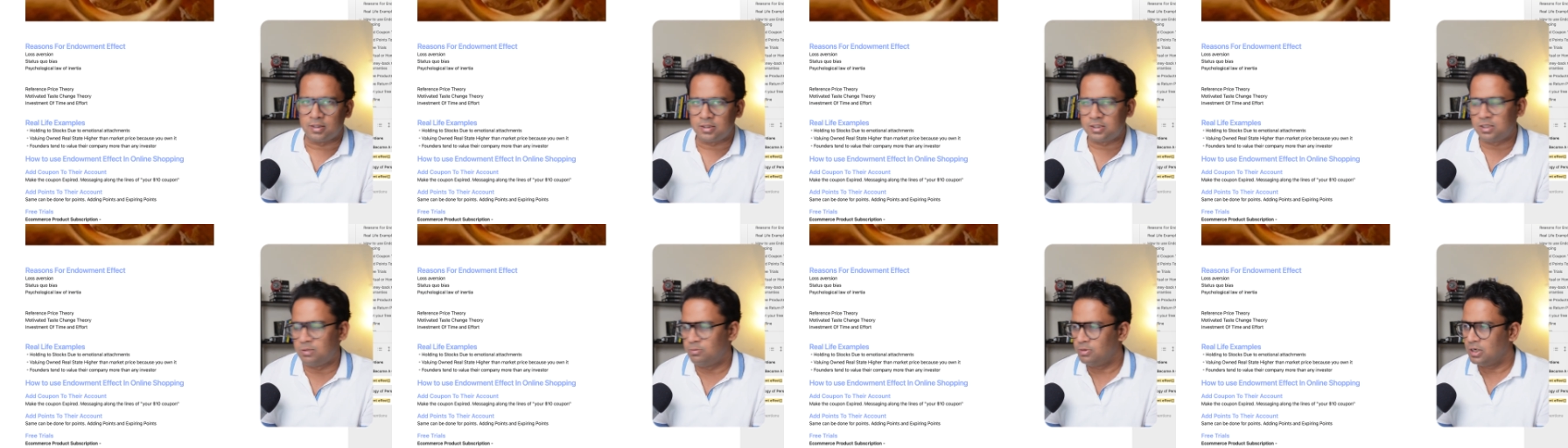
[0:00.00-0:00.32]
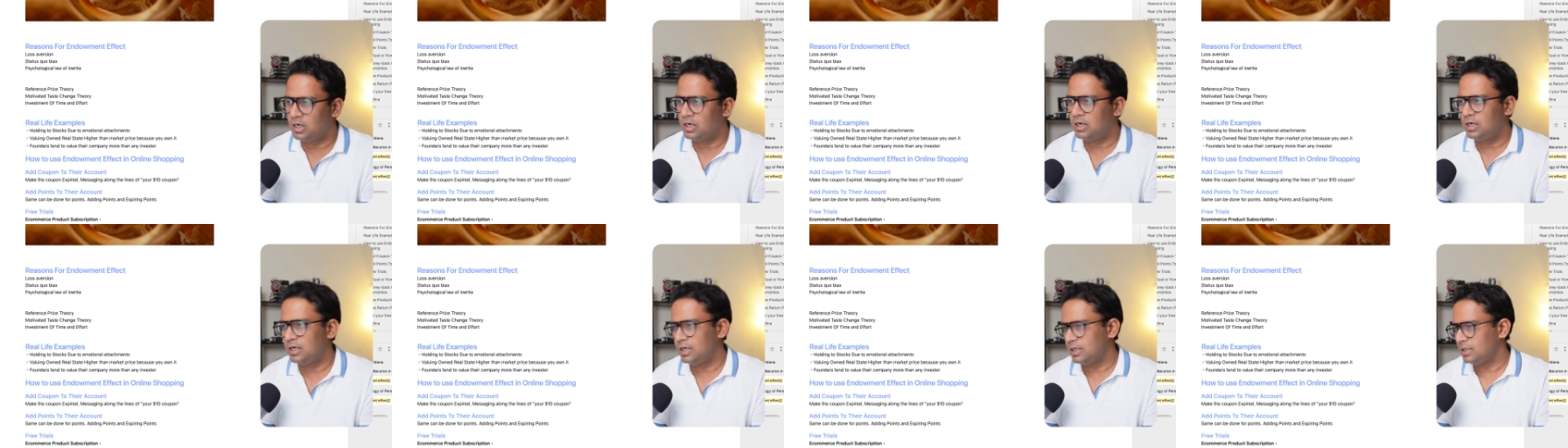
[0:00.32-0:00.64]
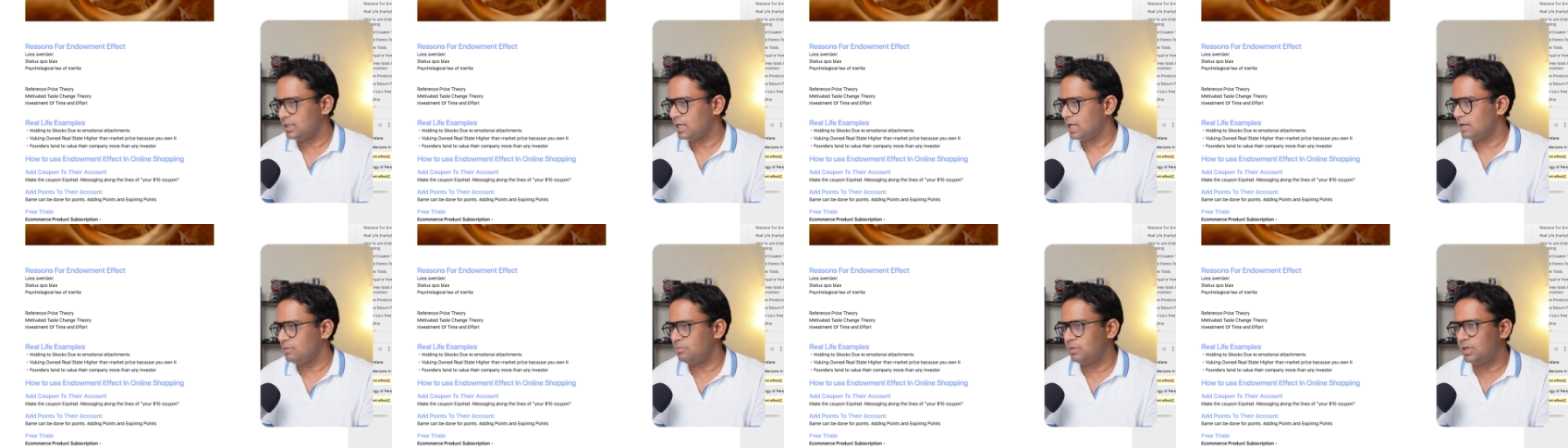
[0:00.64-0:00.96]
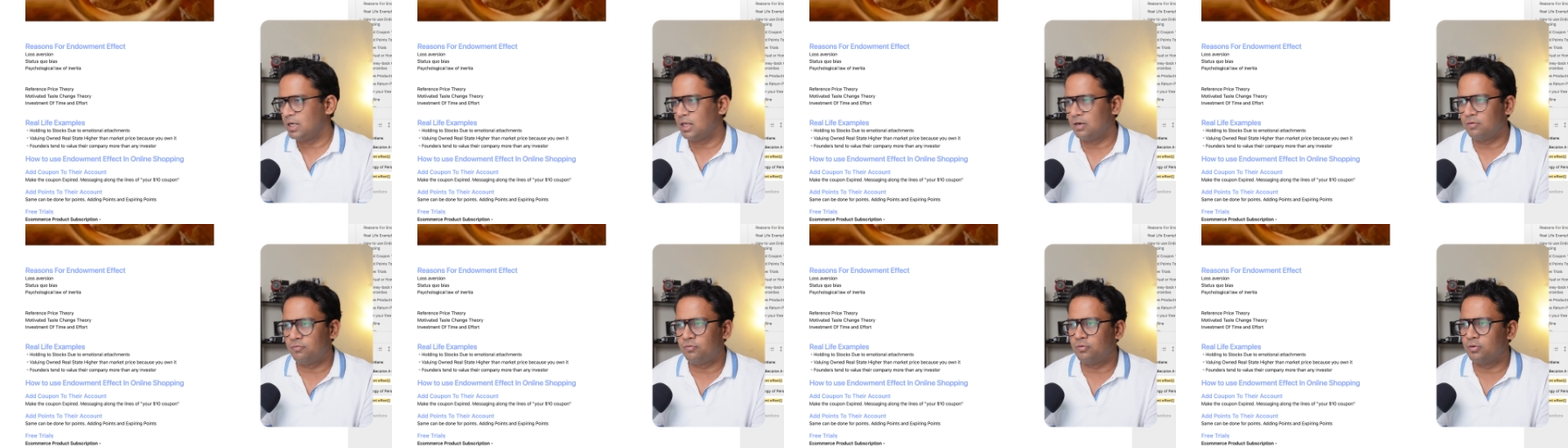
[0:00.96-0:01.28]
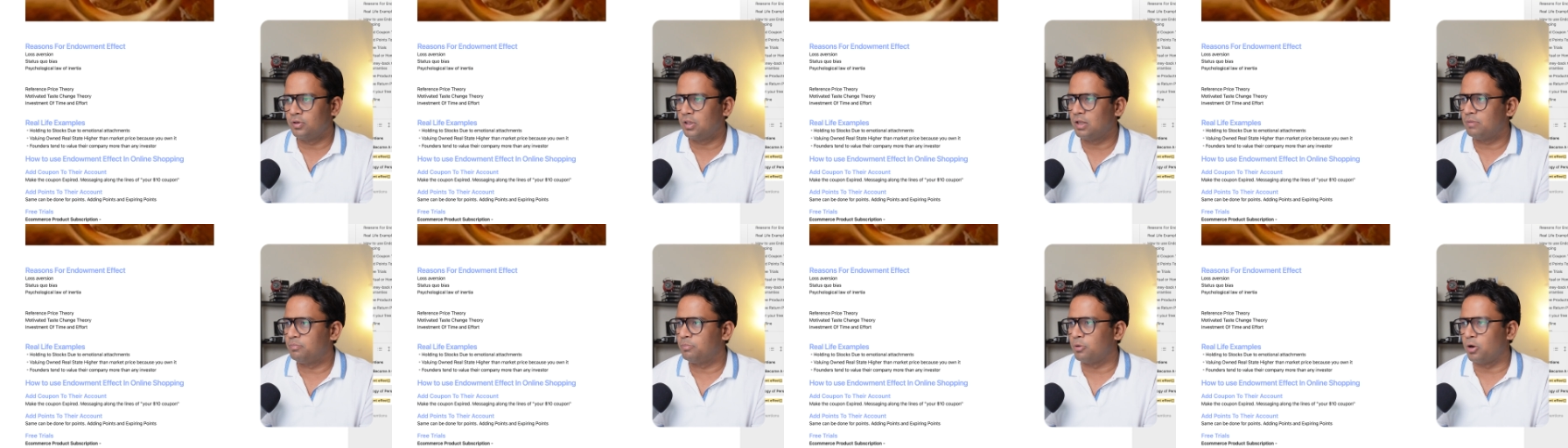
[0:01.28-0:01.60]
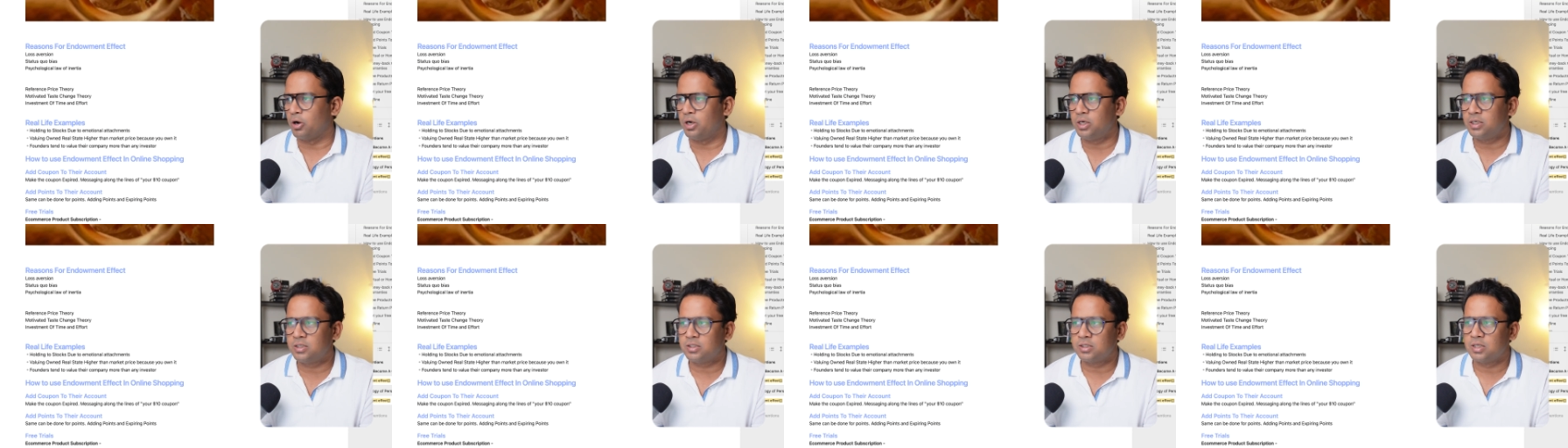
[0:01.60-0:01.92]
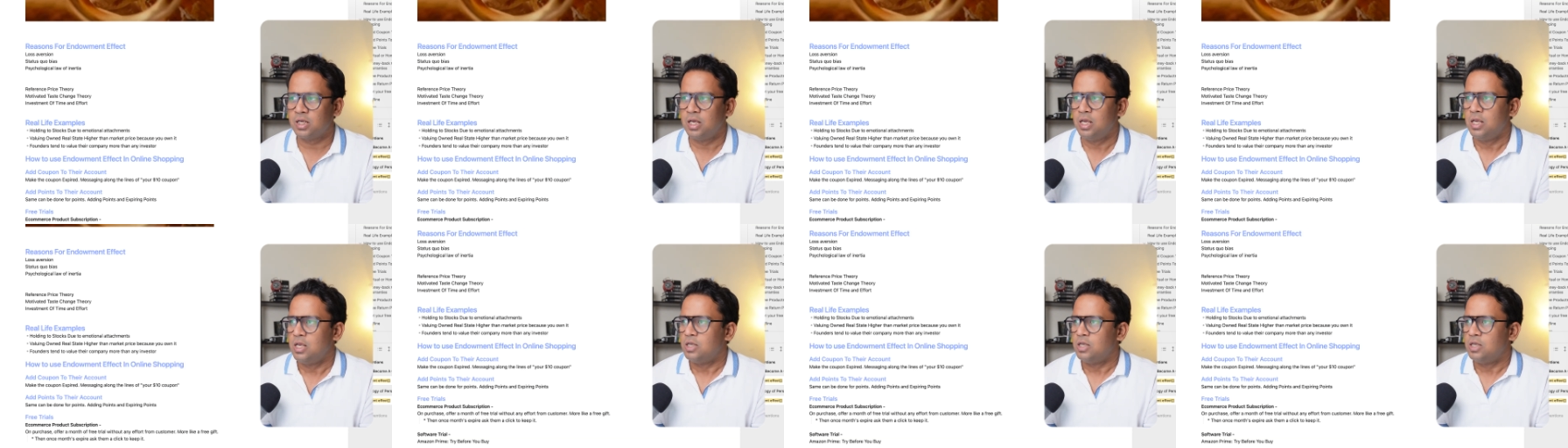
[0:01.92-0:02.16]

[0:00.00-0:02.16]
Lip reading: Similarly, it can be done for the points.